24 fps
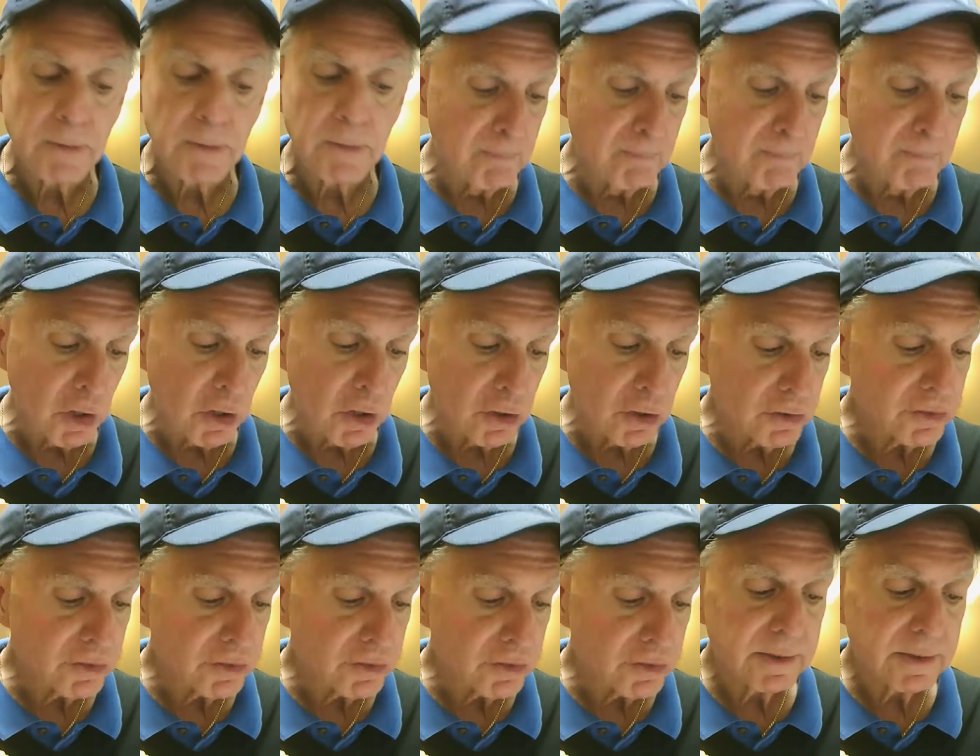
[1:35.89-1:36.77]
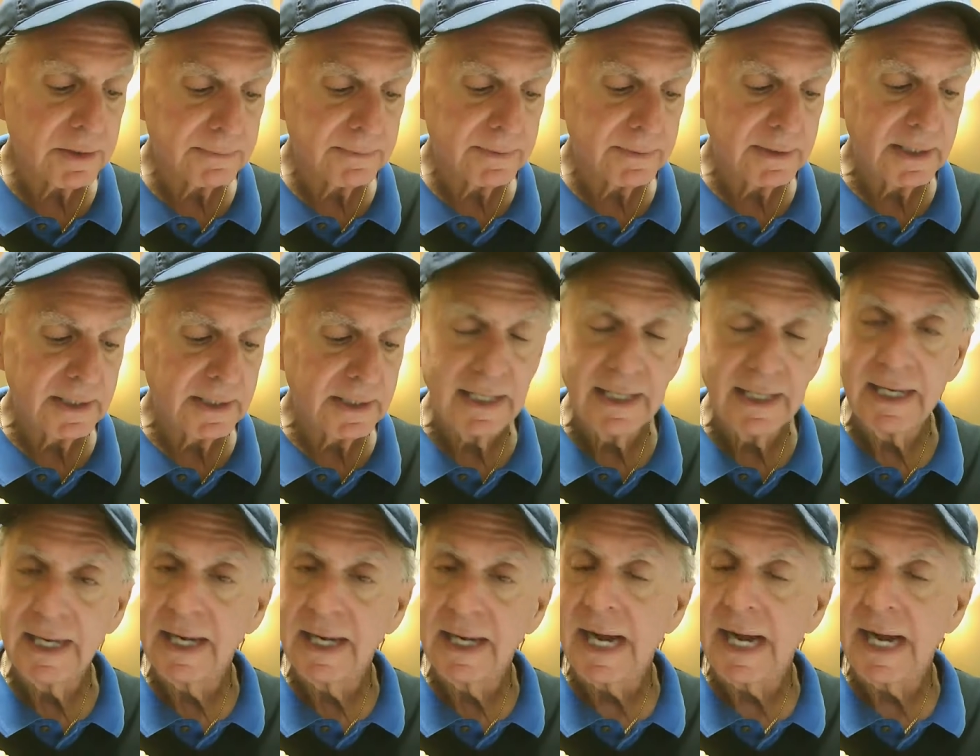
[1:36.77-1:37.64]
MERS,
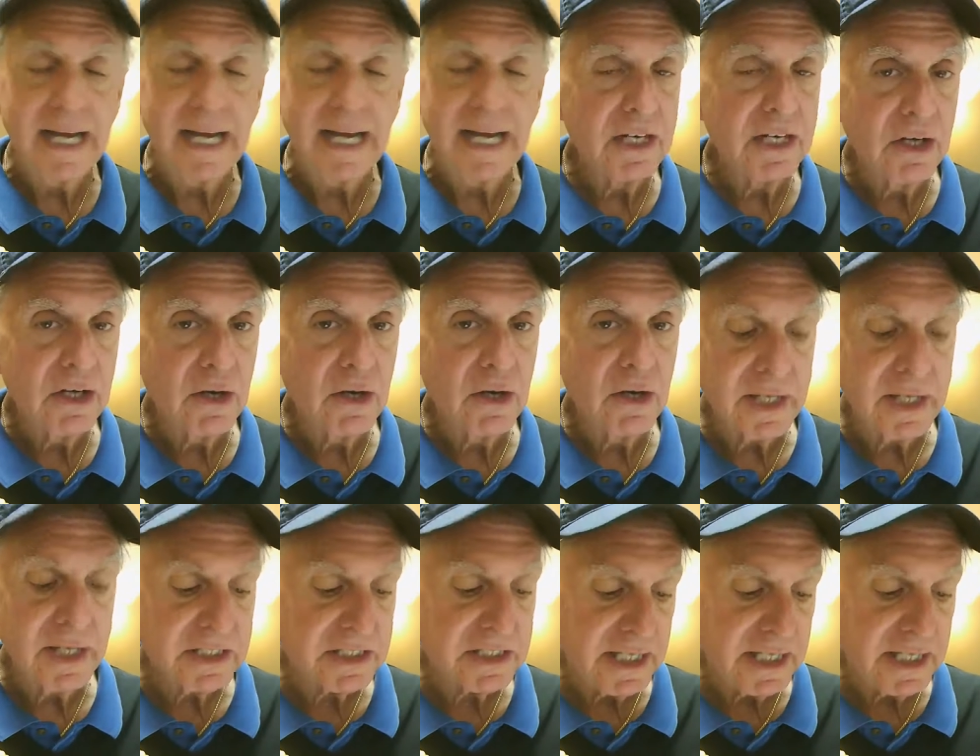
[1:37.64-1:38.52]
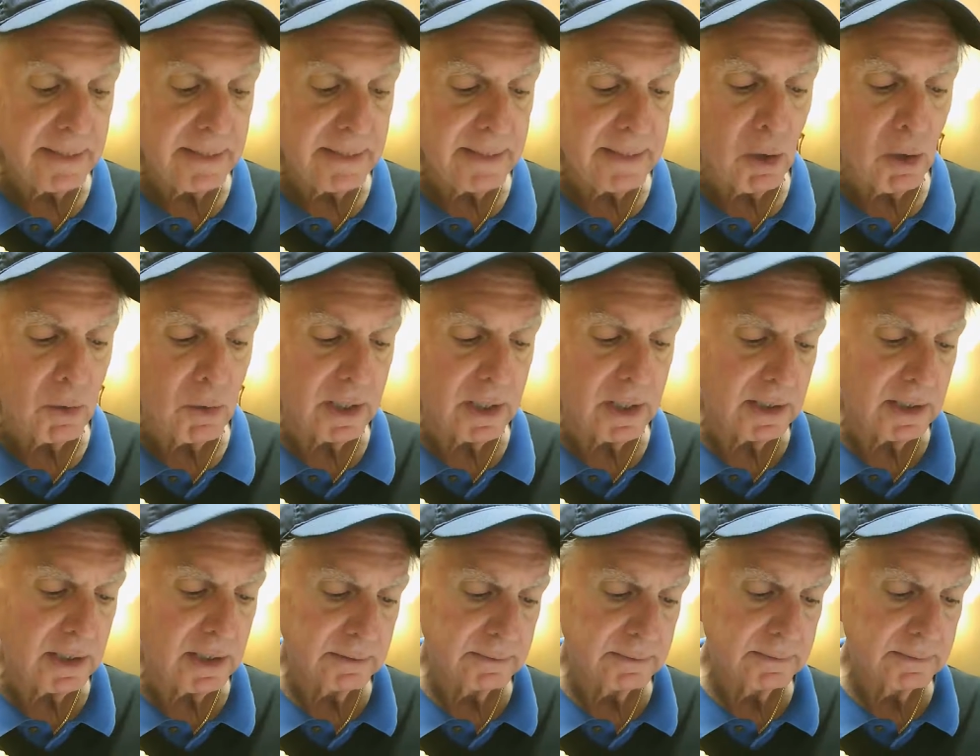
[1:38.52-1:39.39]
I didn't know this, Ebola,
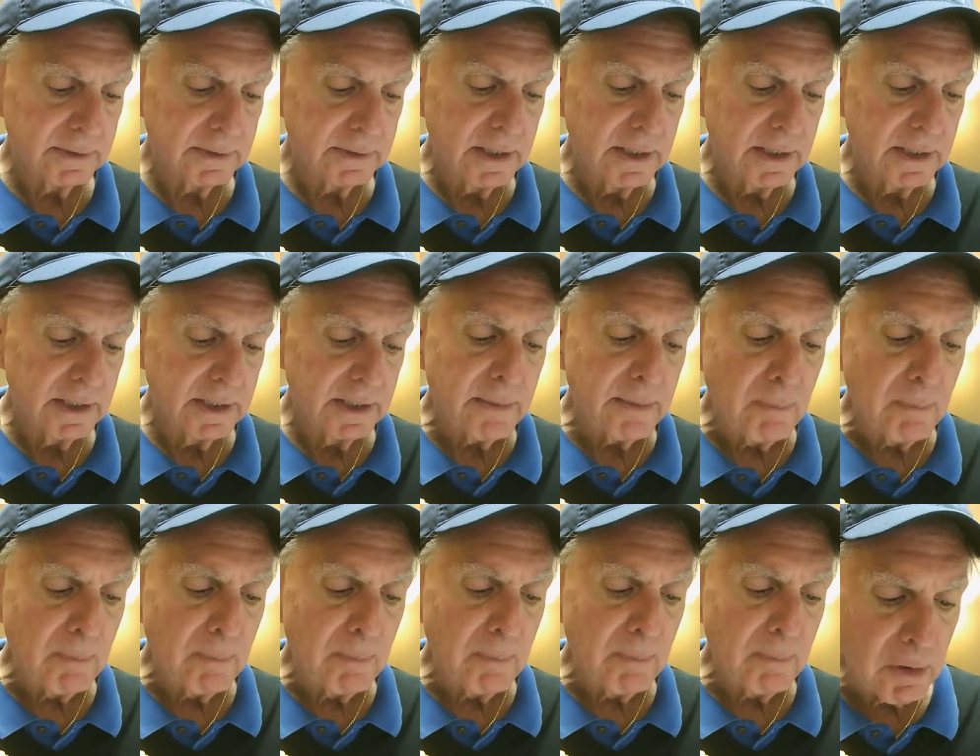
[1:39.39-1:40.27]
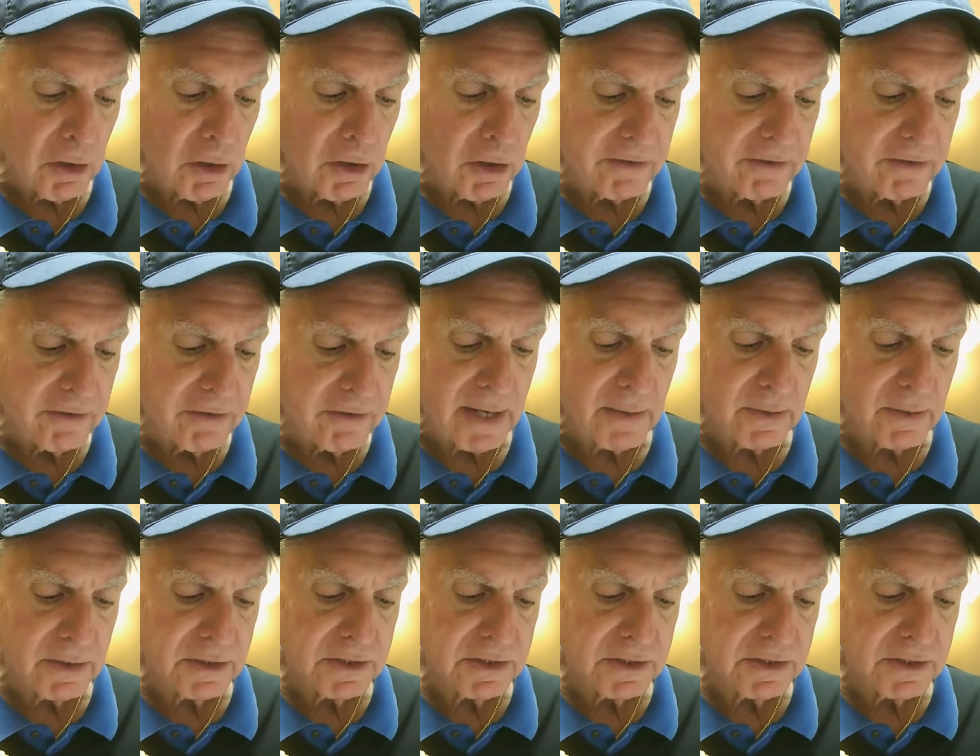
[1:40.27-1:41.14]
the Marburg
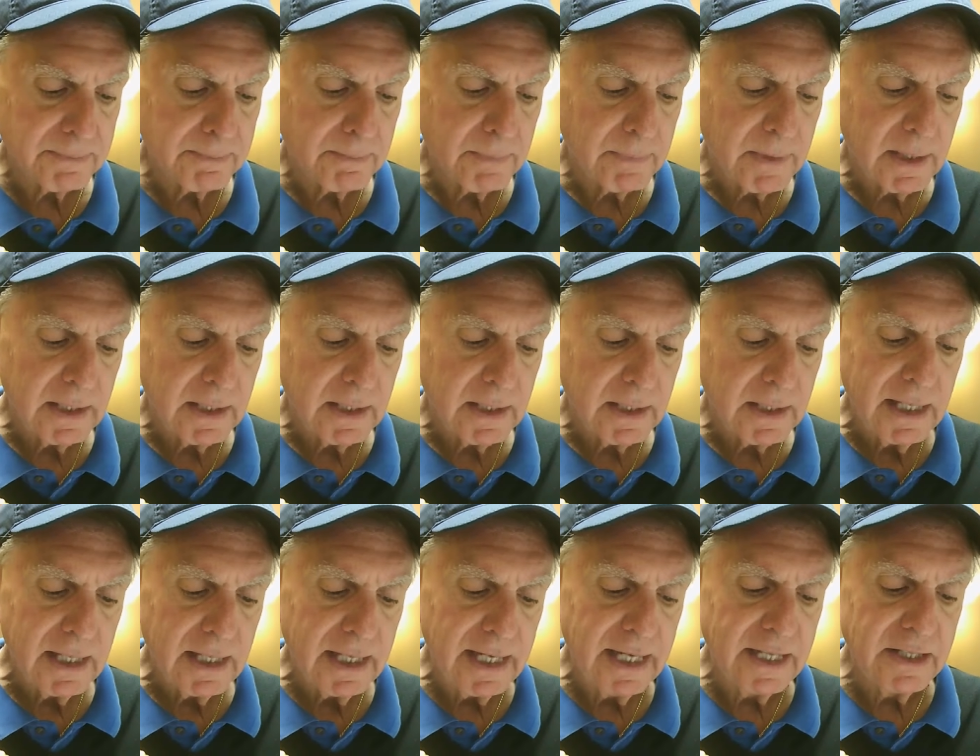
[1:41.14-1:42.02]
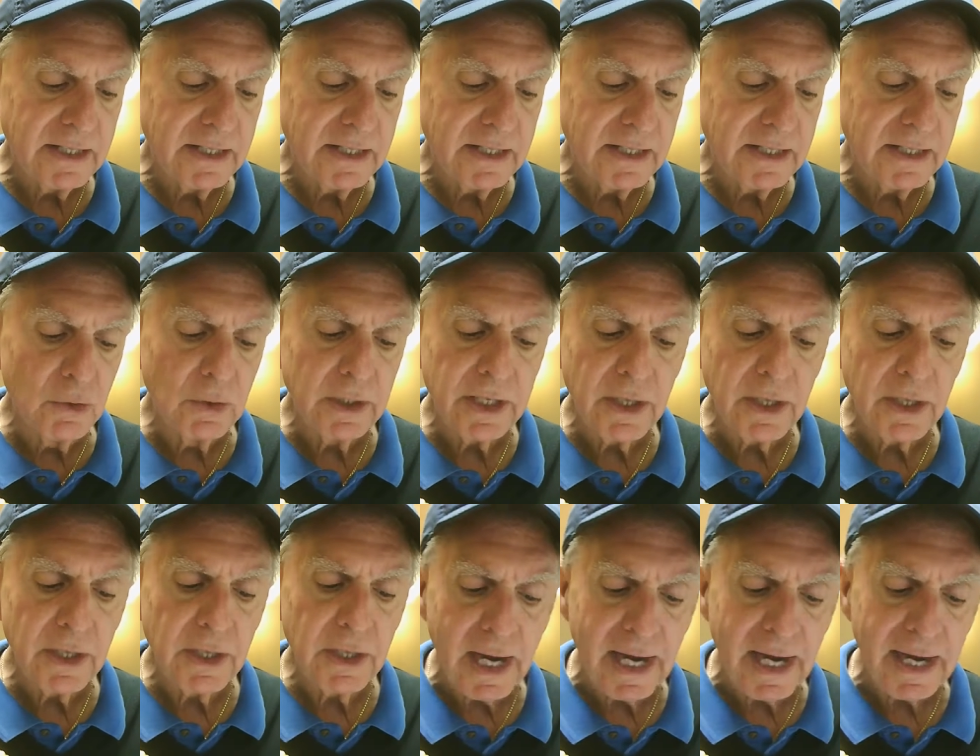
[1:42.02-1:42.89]
virus, and the newly
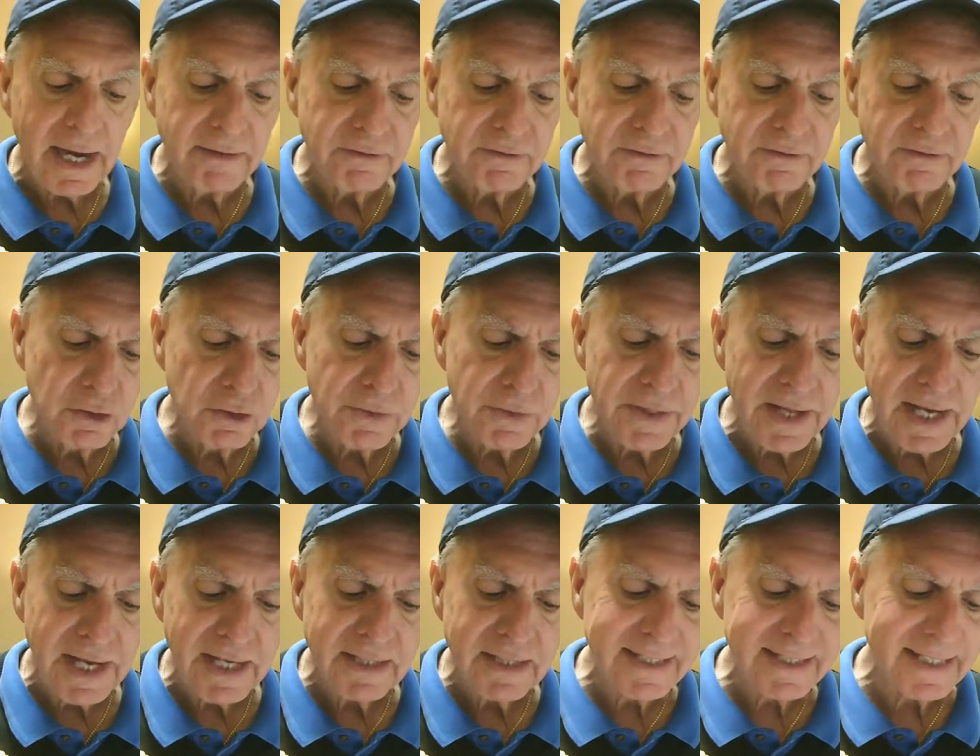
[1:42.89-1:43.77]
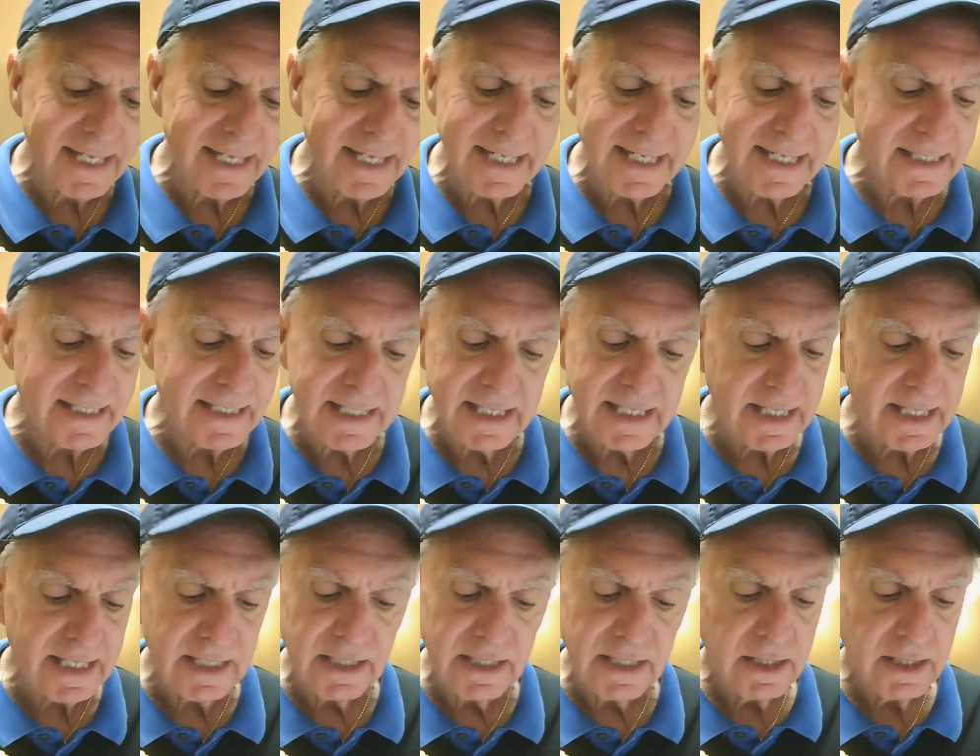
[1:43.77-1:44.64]
arrived
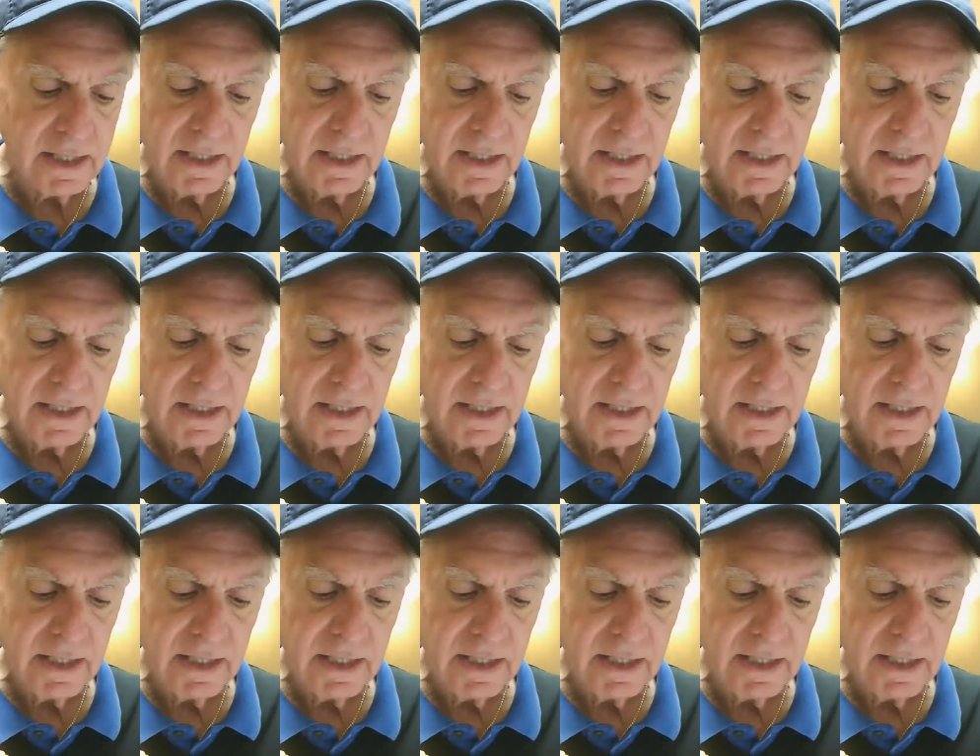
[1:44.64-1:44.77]
2019